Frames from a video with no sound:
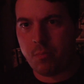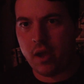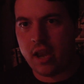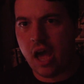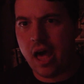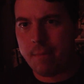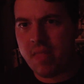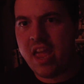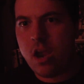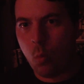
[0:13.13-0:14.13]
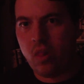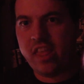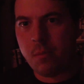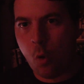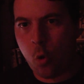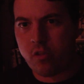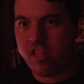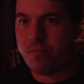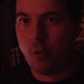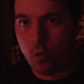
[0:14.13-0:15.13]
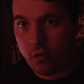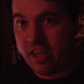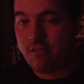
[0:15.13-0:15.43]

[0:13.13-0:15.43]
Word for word: but William Hjortsberg,